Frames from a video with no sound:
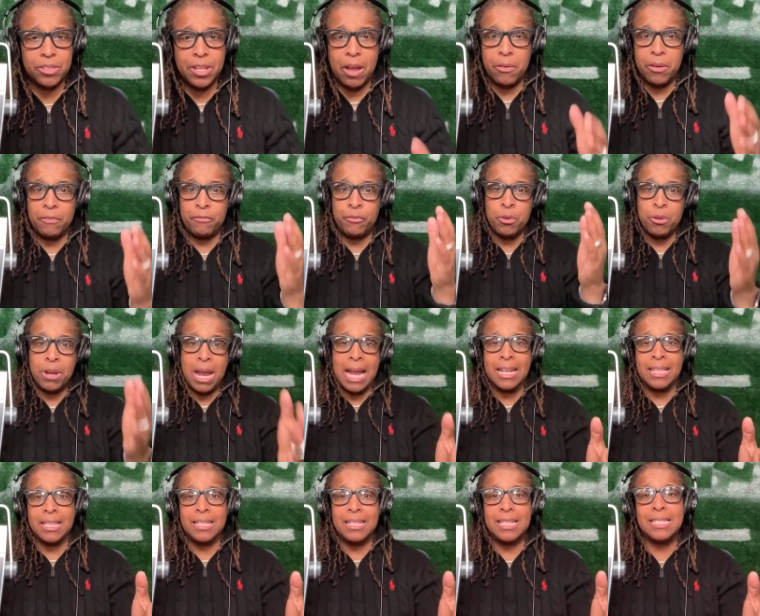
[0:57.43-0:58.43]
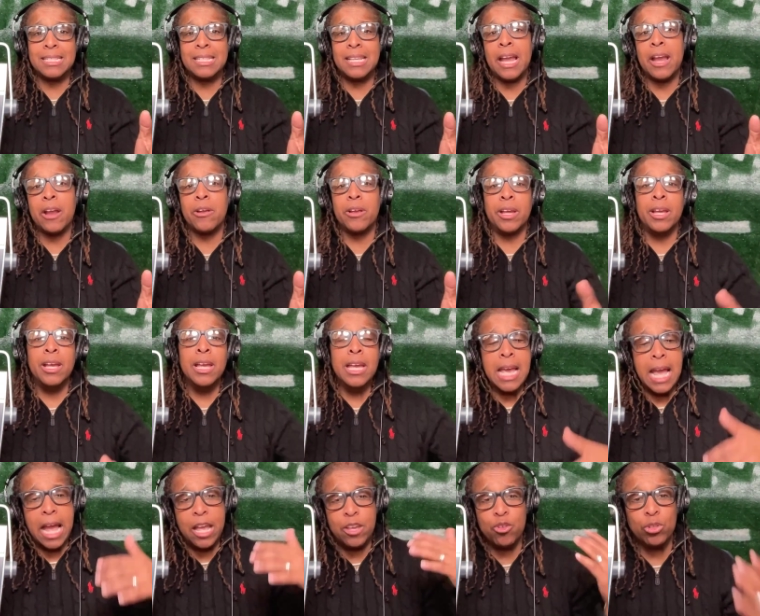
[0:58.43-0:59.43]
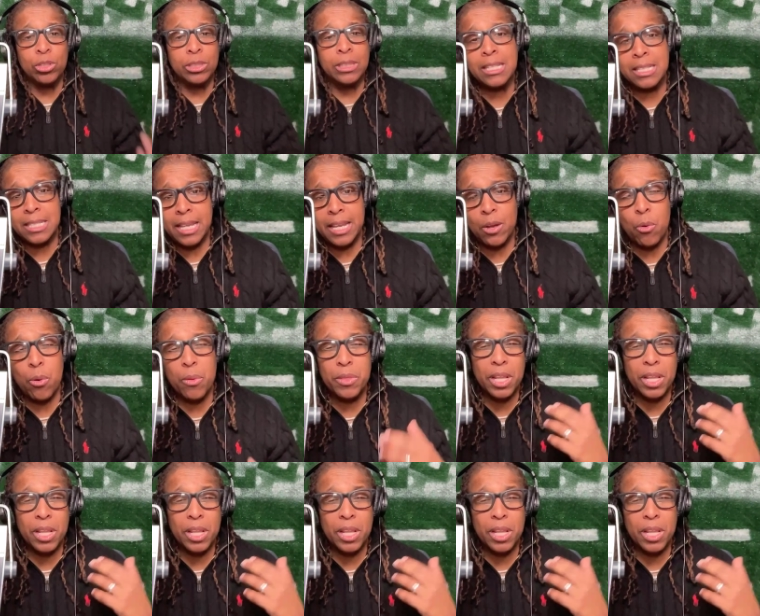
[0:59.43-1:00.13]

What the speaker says: Now, if you're not in the DC area and you're listening on the